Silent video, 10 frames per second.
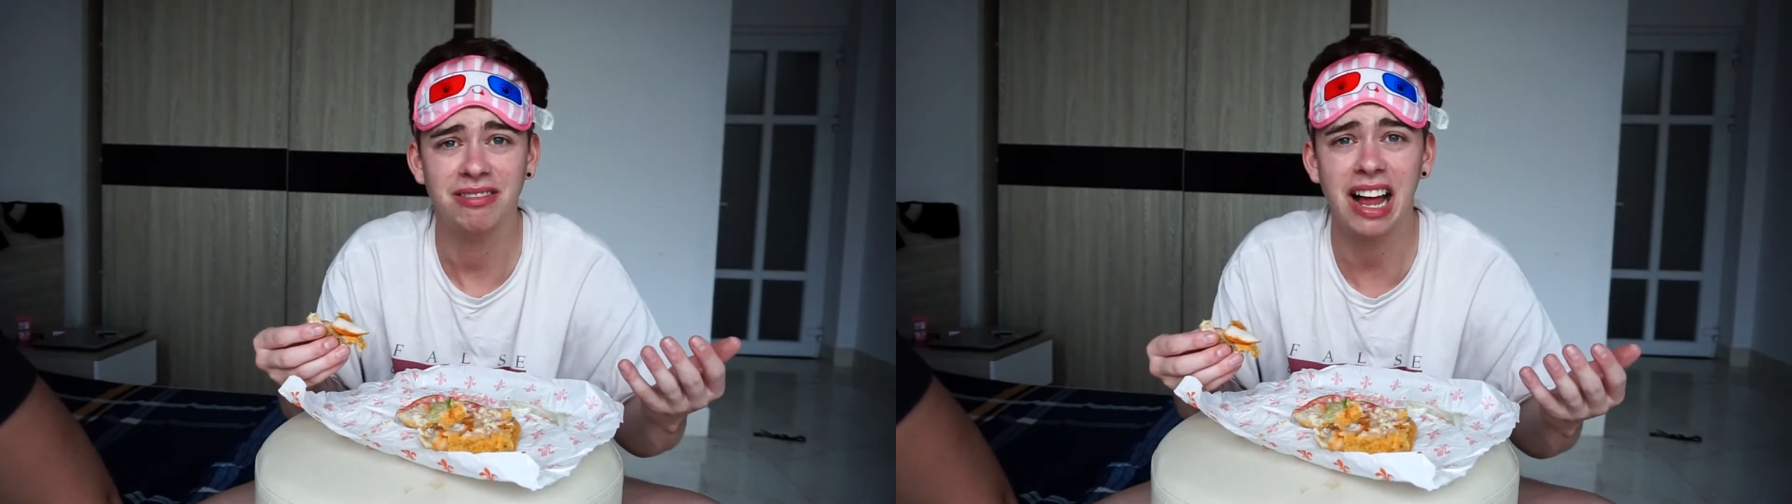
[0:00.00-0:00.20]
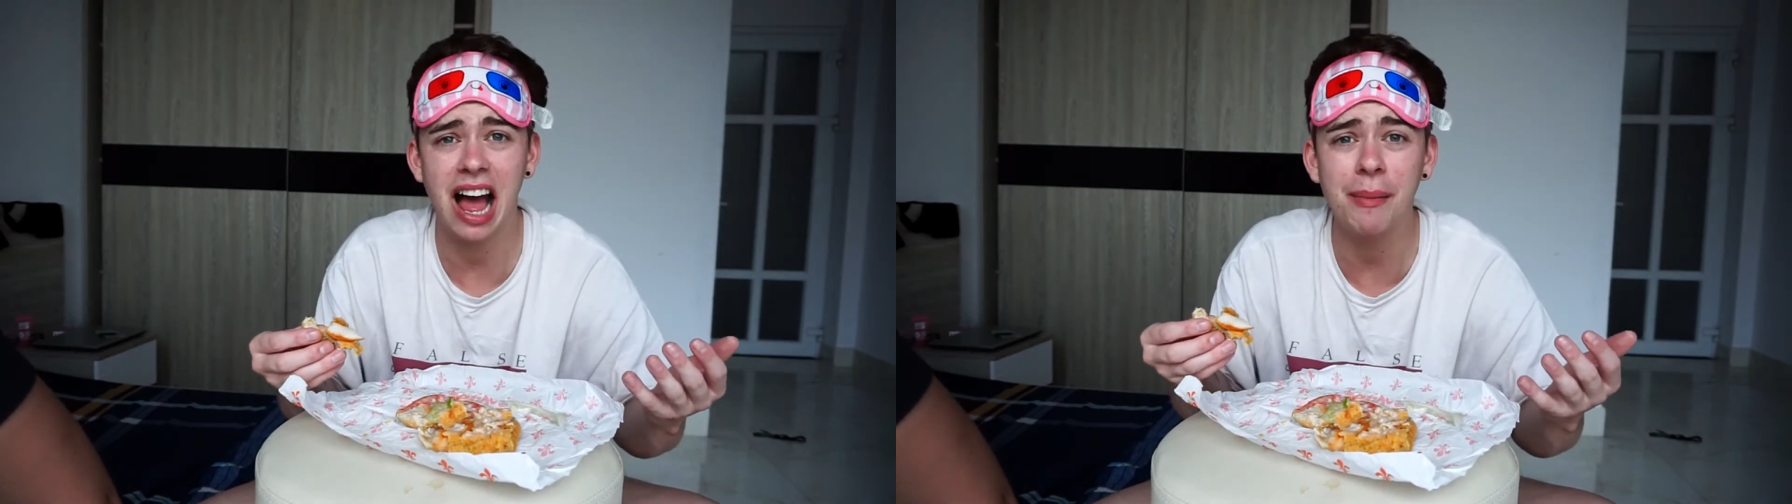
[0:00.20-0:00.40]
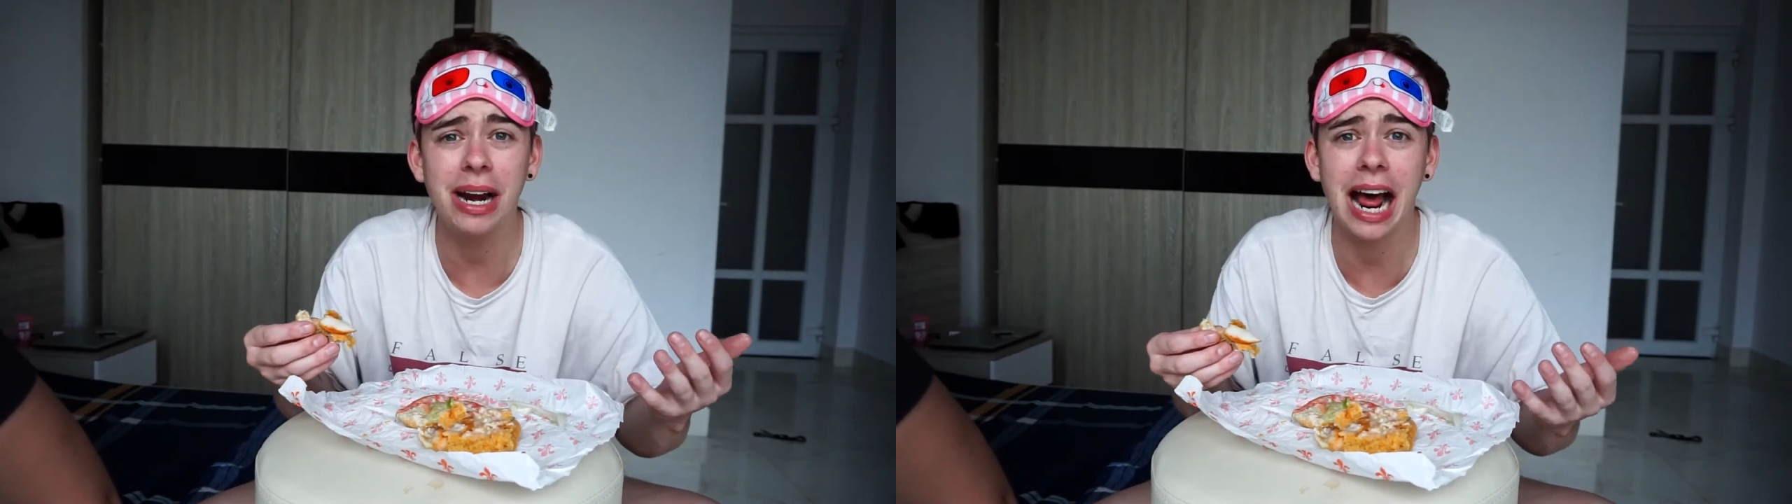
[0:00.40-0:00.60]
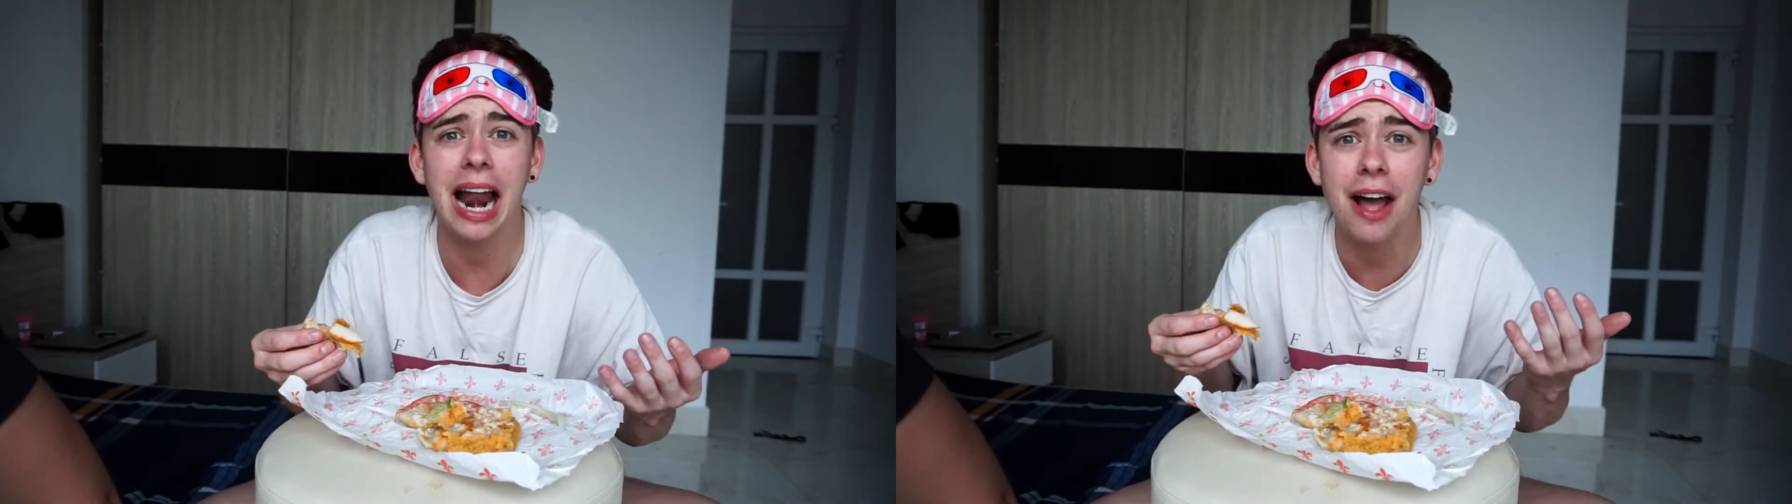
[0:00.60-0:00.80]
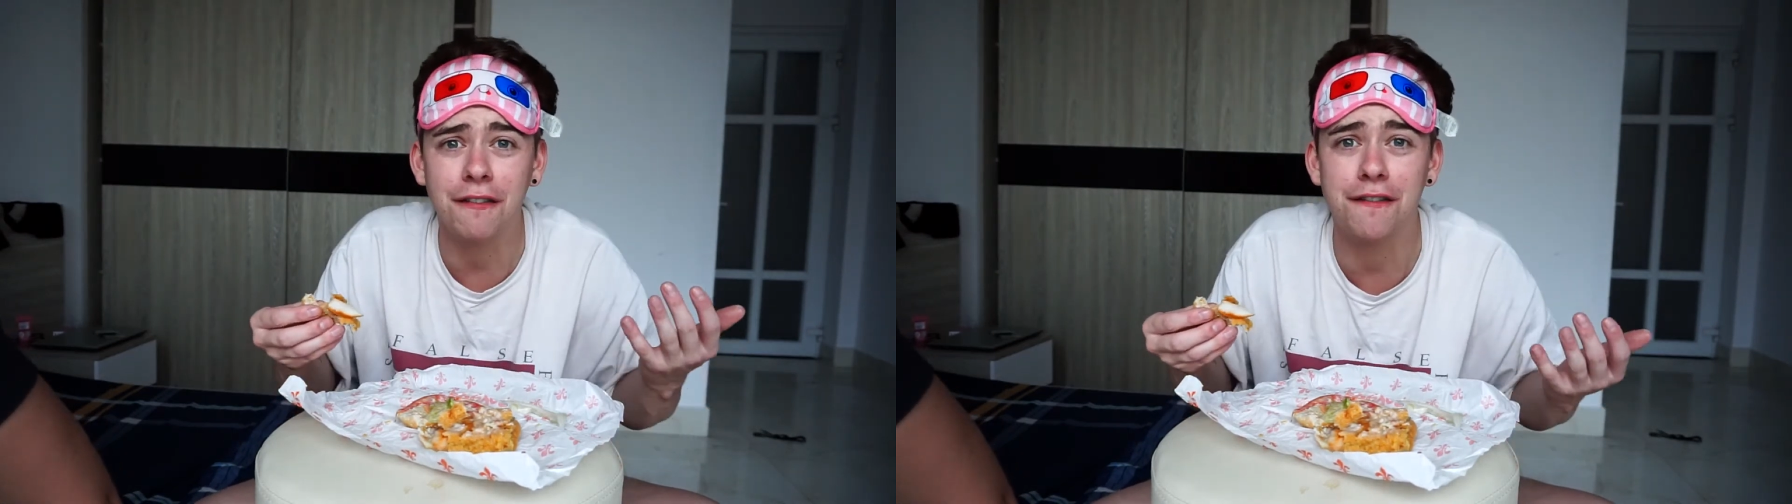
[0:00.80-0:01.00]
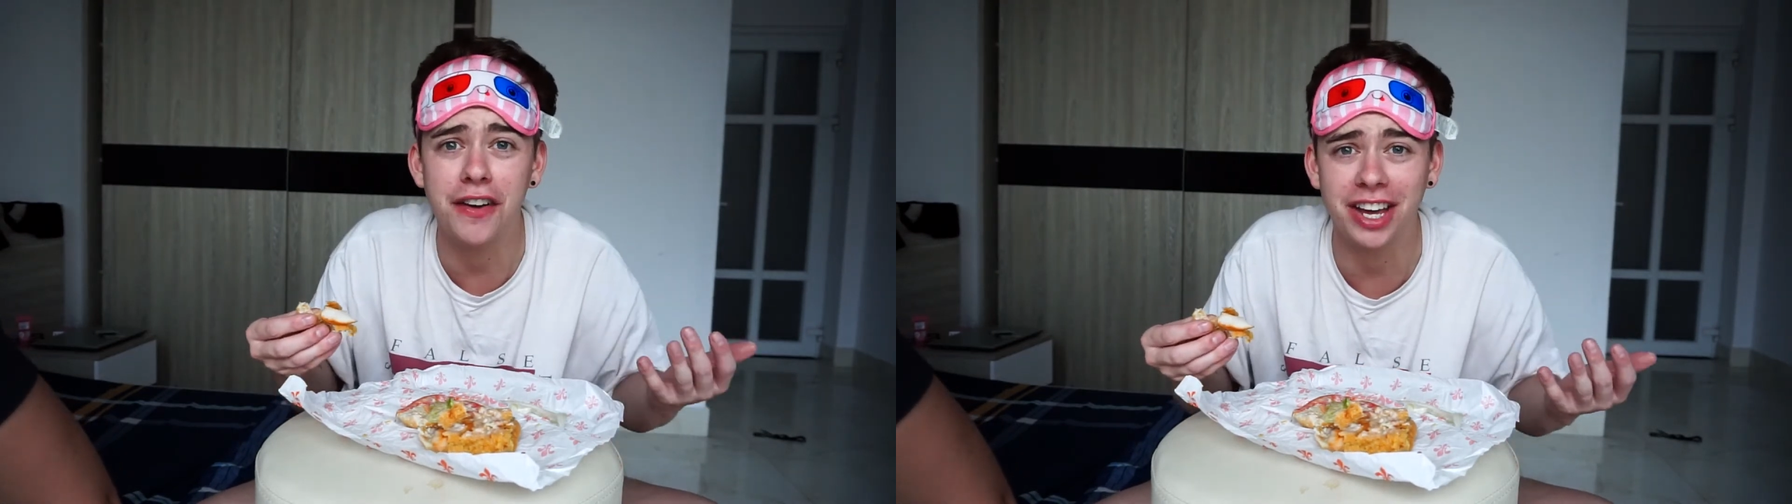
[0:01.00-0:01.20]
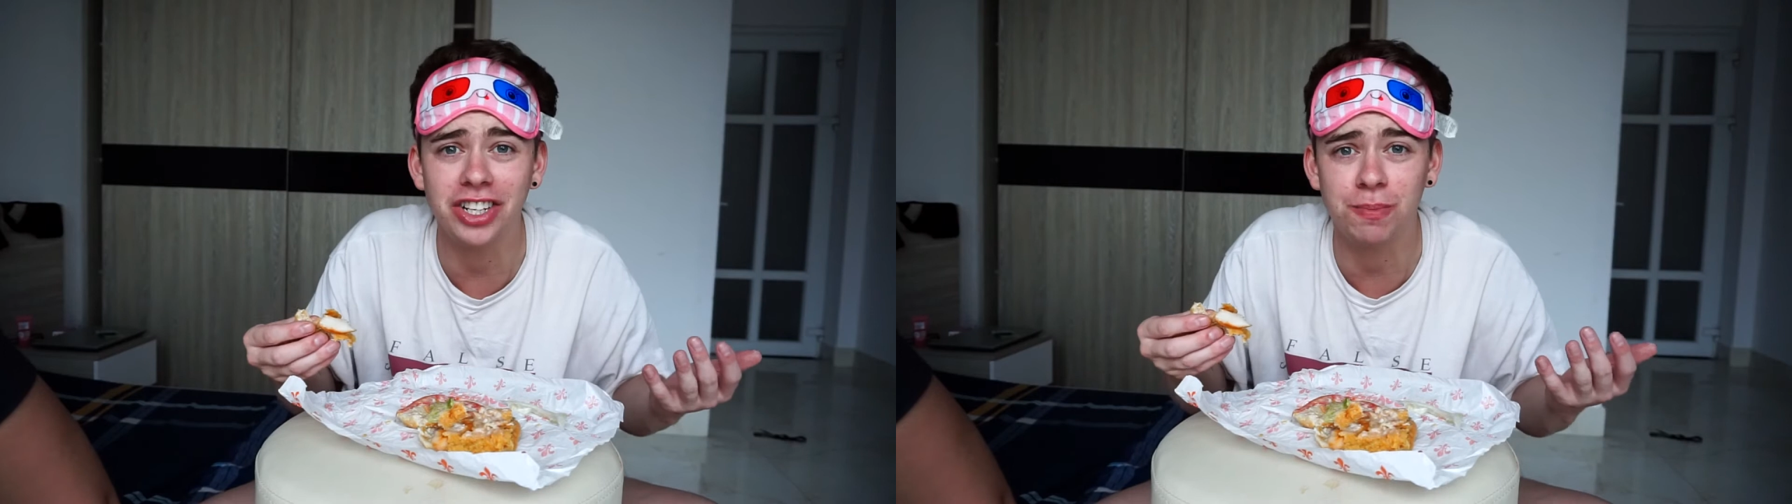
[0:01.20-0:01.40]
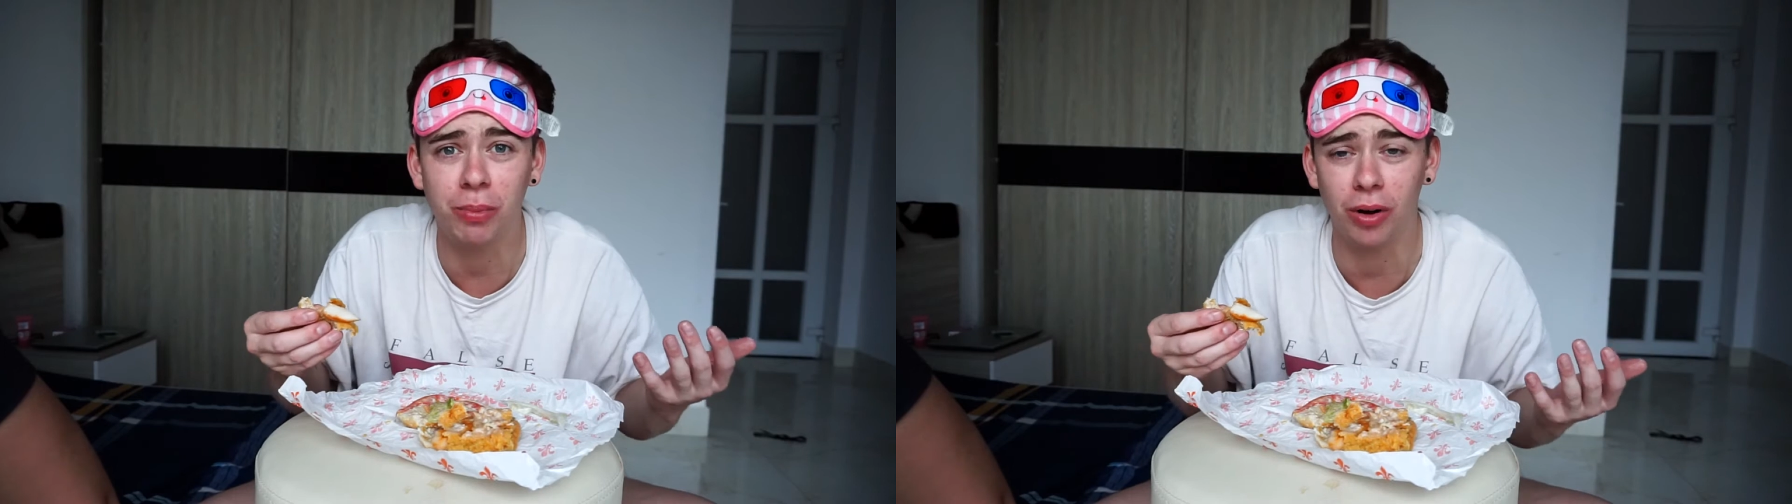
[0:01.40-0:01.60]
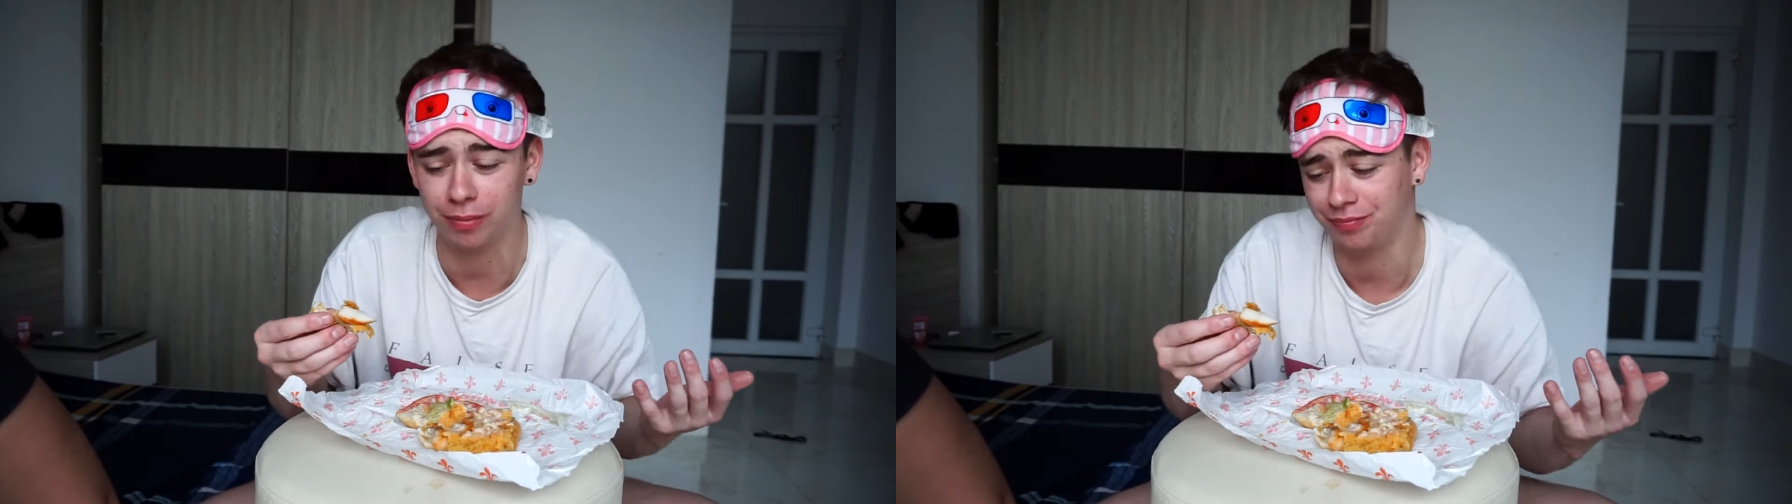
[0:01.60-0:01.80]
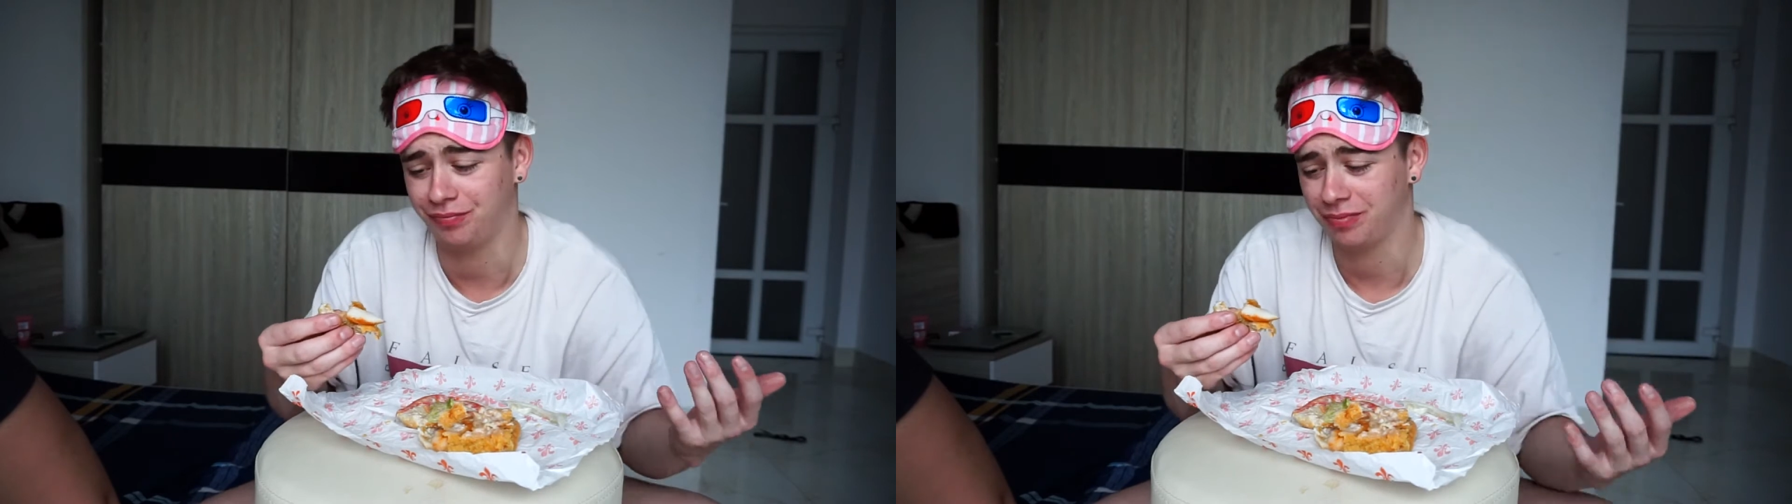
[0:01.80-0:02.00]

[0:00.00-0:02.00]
I mean, I like fish, but